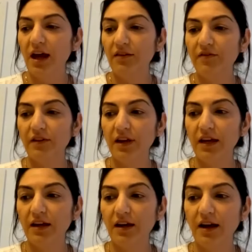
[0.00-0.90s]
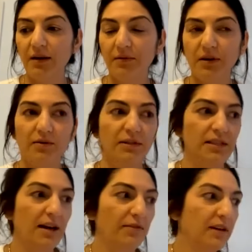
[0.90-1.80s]
I feel like I would always
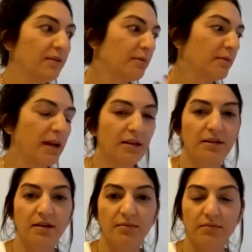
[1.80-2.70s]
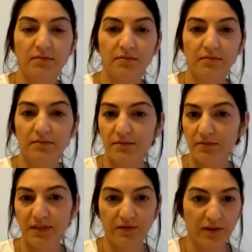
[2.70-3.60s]
have like random
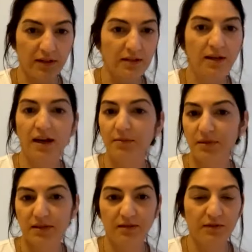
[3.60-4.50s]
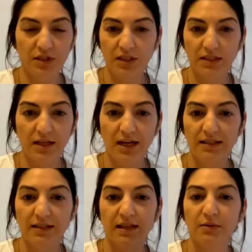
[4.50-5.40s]
different types of sheet
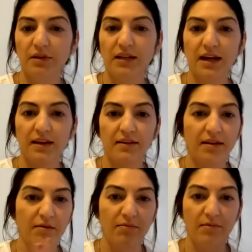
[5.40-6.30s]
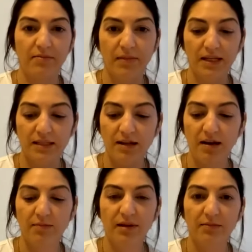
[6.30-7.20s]
sets and like would get them mixed
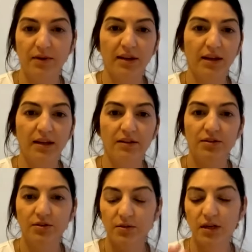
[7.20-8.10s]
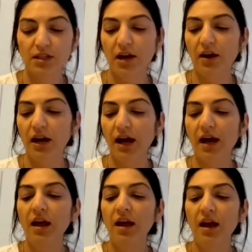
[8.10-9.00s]
up in my like storage
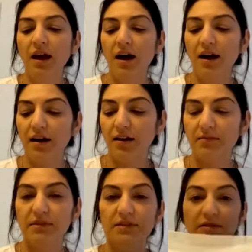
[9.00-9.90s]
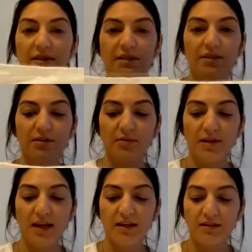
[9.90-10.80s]
area. Um, so these are super
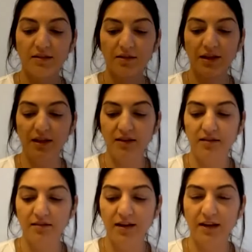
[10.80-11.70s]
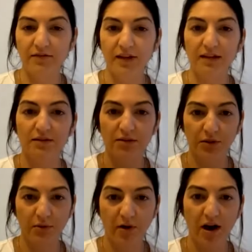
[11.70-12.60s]
nice. You can kind of like do
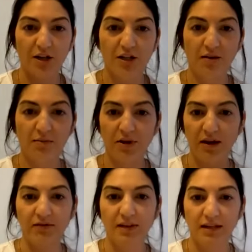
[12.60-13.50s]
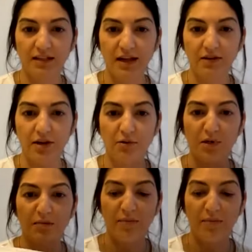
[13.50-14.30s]
your wash and put everything together in one